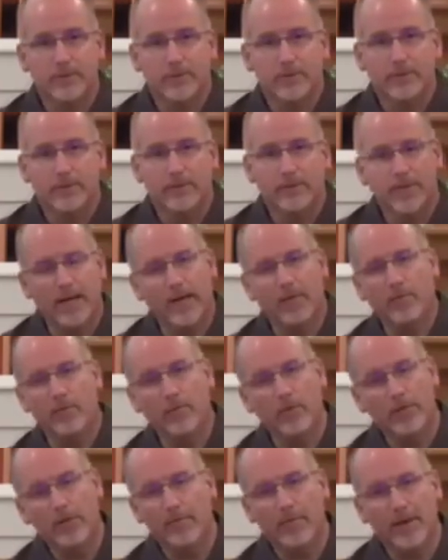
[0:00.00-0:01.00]
Now,
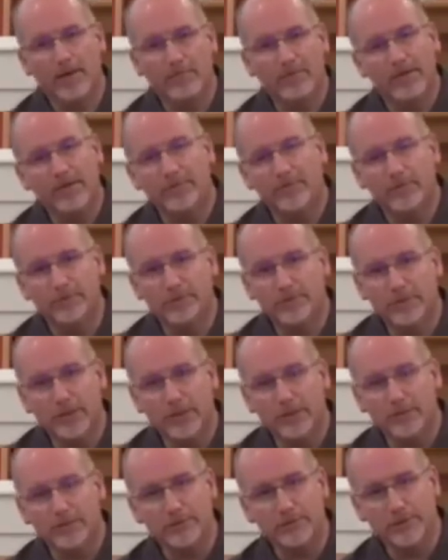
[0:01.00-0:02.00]
one of my favorite
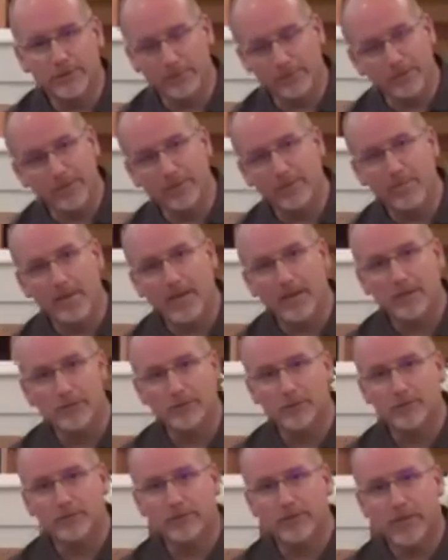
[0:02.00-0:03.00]
shows of Lee
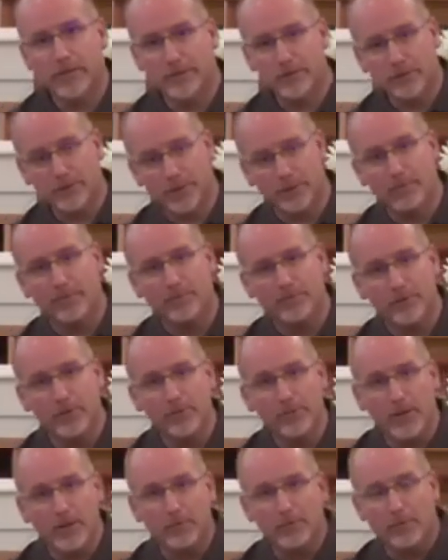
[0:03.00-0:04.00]
Major, and some of you
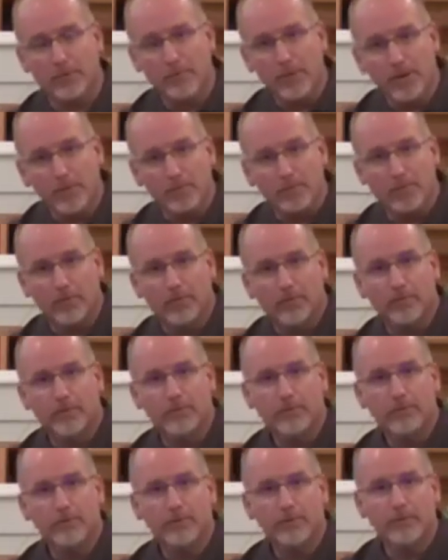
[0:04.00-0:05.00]
may remember,
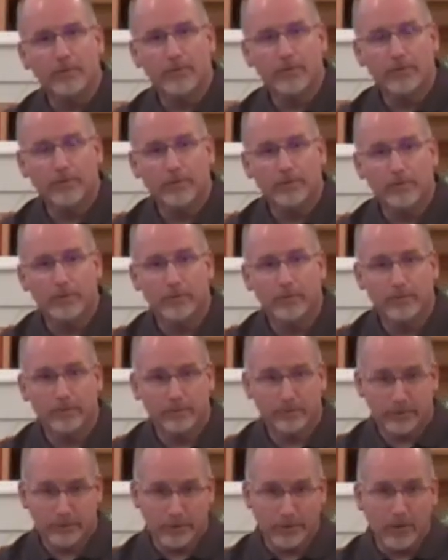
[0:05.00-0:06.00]

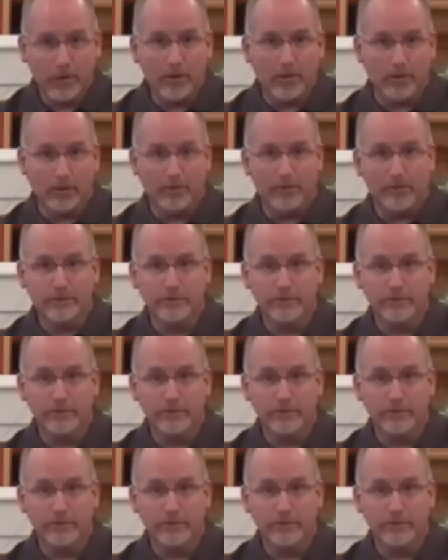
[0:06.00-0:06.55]
was called